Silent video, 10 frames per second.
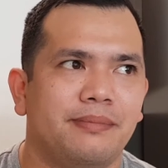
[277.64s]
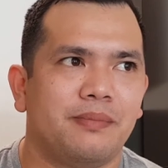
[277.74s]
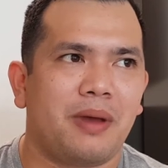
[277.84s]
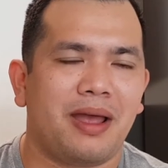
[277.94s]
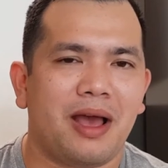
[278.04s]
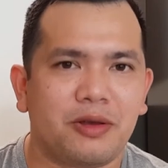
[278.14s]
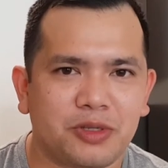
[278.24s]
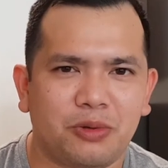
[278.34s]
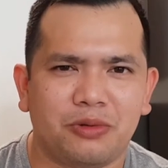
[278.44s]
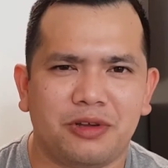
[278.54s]
my
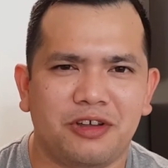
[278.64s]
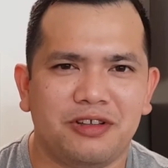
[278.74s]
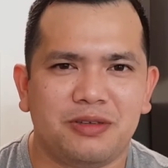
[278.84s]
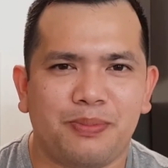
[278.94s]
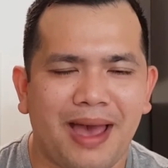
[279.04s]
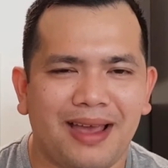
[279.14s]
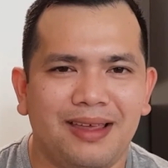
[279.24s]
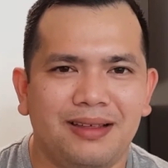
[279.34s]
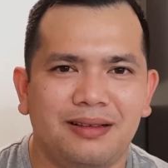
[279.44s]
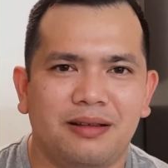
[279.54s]
household goods pack
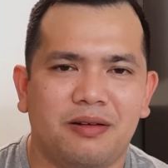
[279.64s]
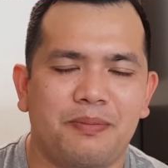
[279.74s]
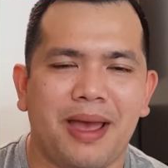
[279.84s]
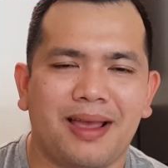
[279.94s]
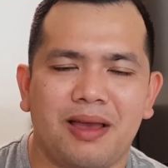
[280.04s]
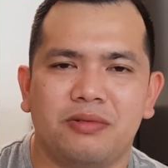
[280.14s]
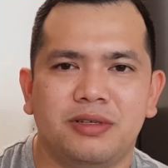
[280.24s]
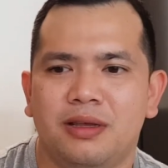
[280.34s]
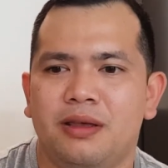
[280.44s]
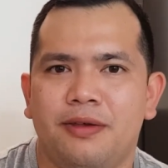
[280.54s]
out,
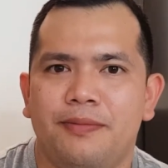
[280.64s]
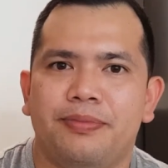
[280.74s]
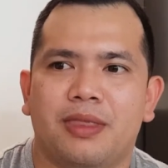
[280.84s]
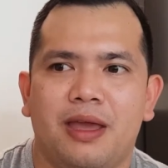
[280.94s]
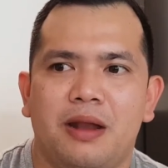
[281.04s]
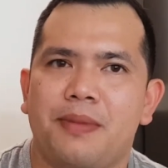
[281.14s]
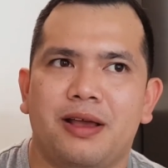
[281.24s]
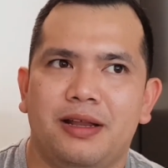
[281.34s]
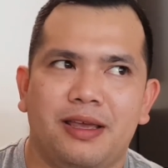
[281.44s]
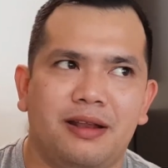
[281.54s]
and I'm not
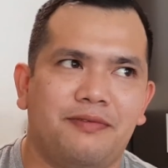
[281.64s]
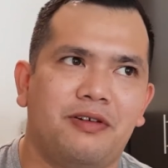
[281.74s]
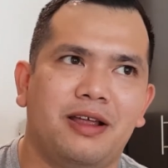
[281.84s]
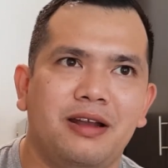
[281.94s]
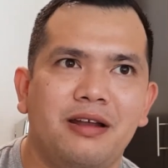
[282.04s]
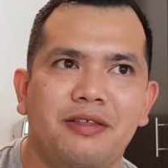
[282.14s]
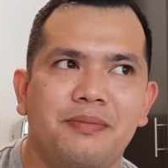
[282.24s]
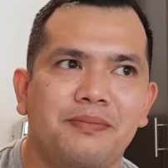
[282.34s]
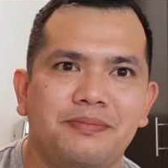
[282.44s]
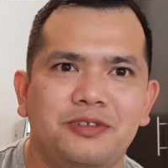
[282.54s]
gonna get it for like
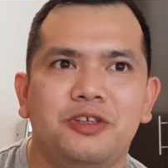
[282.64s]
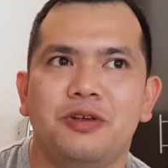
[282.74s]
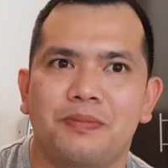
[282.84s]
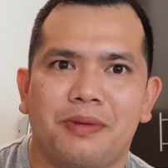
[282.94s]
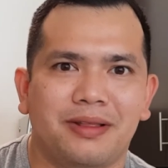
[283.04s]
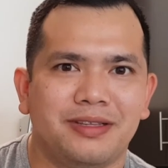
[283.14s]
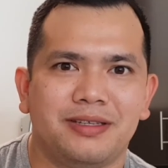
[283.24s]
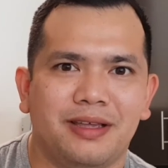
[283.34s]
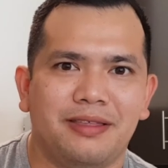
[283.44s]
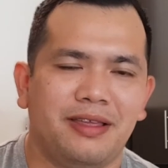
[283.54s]
another 2
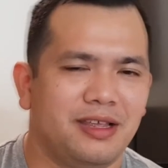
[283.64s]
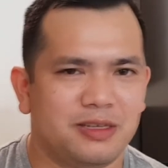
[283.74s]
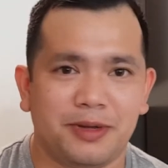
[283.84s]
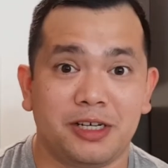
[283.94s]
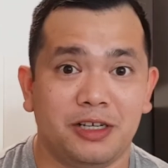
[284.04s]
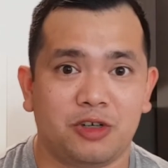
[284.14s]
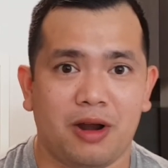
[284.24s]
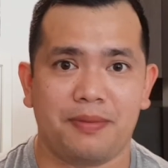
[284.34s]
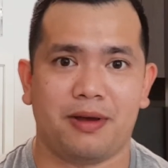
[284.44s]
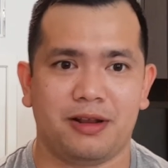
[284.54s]
months, I think, especially a
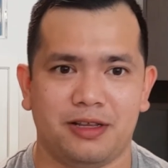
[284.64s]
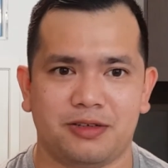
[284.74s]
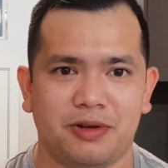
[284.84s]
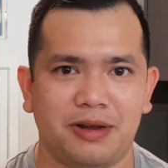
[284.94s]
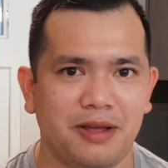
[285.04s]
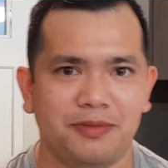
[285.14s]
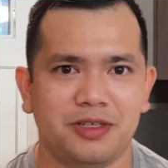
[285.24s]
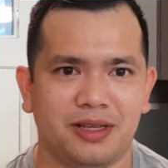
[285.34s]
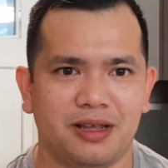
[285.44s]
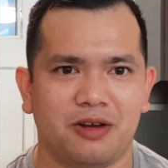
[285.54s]
tripod, because right now I'm
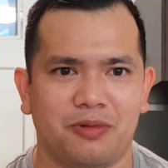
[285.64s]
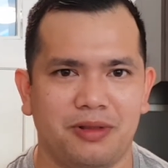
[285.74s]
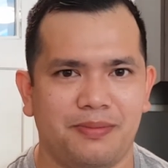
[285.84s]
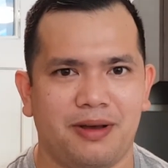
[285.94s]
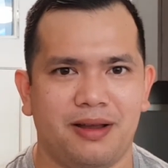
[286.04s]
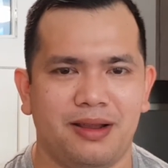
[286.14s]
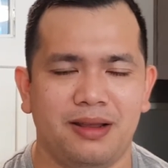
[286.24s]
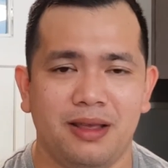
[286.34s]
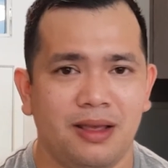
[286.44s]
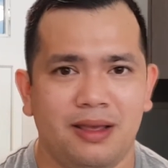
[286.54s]
using like a Gorilla Pod, and
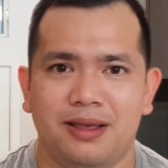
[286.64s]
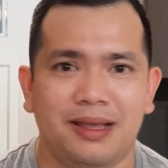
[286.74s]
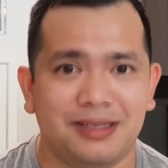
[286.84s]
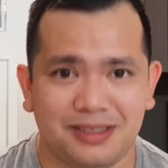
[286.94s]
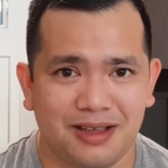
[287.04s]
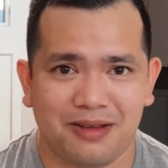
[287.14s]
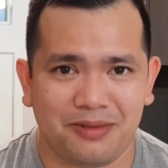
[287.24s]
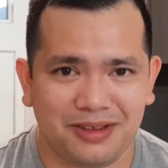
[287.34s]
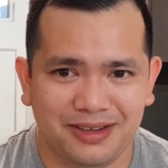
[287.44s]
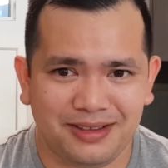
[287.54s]
it's not
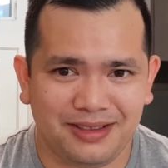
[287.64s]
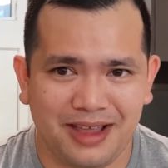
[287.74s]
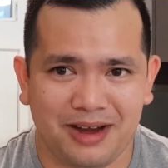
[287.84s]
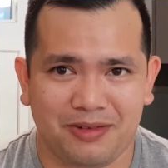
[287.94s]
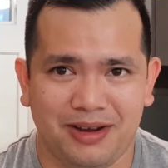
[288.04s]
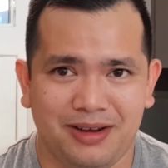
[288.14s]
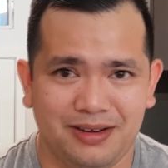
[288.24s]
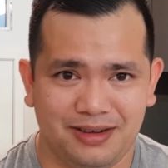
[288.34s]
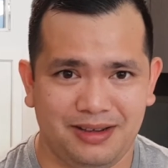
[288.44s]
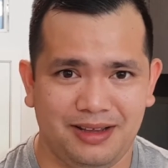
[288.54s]
really that great
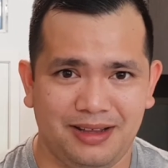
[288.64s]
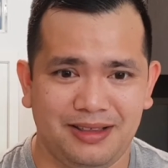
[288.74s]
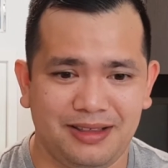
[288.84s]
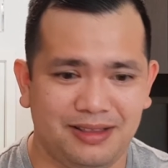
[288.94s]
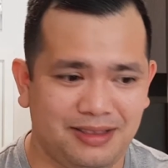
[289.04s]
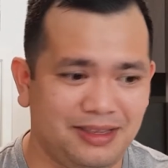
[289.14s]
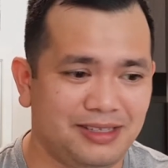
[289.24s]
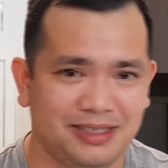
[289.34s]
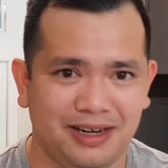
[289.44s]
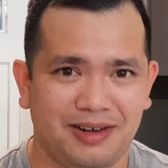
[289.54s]
in
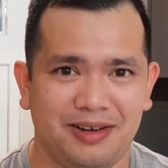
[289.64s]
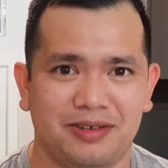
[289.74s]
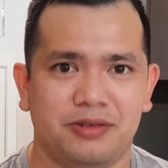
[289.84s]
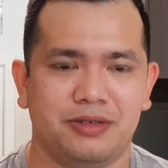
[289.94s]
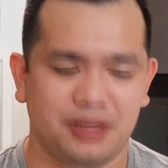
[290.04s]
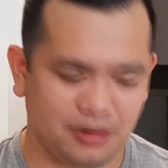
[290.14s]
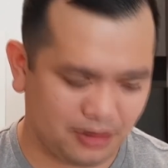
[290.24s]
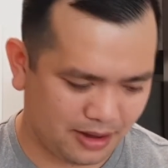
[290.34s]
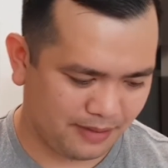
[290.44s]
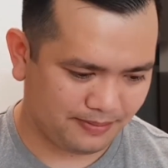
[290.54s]
this scenario. So
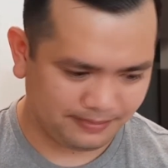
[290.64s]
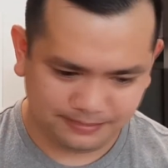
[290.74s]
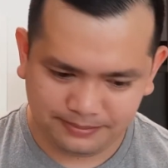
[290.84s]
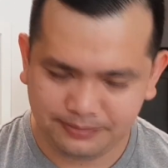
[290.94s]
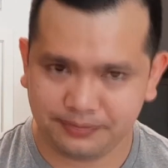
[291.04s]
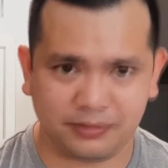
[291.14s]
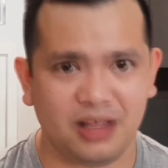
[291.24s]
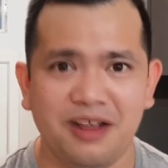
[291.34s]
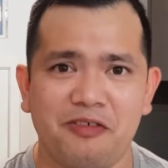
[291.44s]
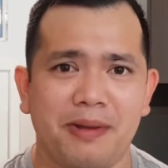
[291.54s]

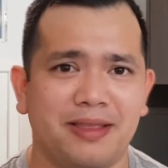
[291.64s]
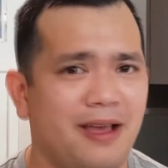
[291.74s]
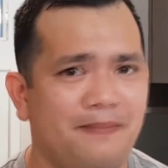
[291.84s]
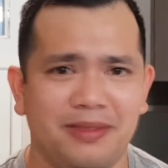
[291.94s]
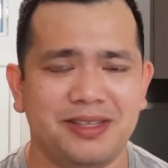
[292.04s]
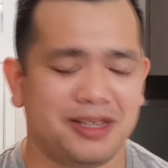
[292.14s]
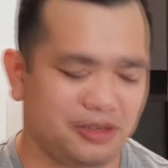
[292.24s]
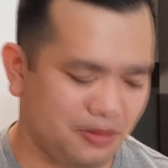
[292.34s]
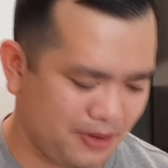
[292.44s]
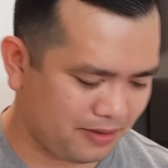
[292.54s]
enough about that, let's get
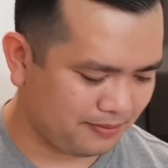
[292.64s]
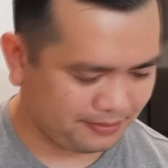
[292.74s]
to the beer.